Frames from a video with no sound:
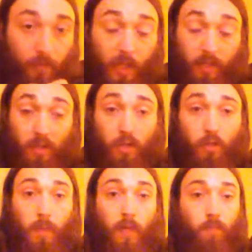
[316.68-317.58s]

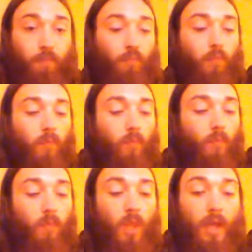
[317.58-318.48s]
excuse me.
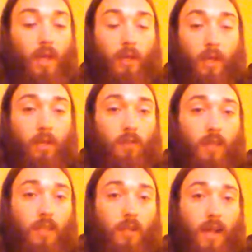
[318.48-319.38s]
Each of
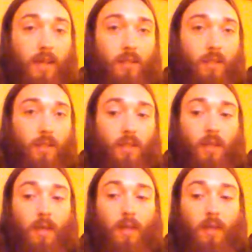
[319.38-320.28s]
these classes
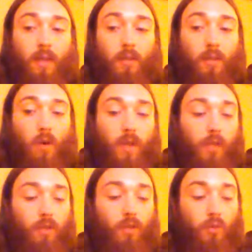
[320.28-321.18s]
is
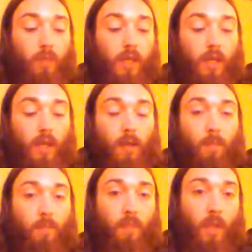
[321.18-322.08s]
going to be
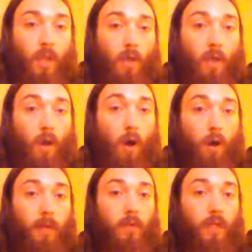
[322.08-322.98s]

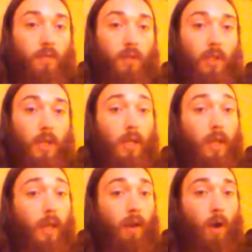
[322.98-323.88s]
armored differently
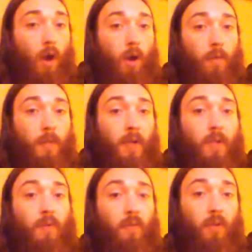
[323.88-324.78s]
and armed
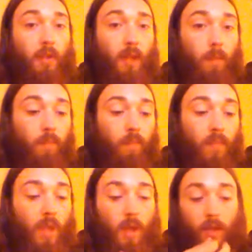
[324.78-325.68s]
differently.
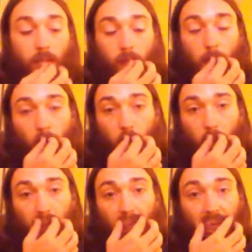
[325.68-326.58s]
So
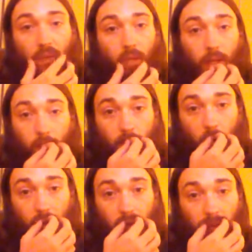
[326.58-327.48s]
it's
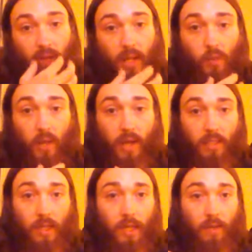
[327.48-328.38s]
going to, that's why I
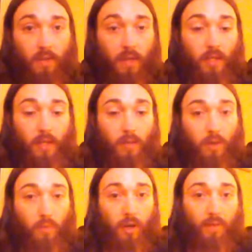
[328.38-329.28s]
said if I did
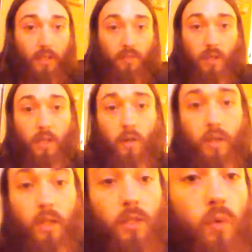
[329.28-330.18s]
the previous video
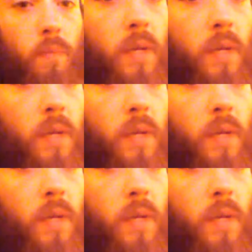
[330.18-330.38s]
and this one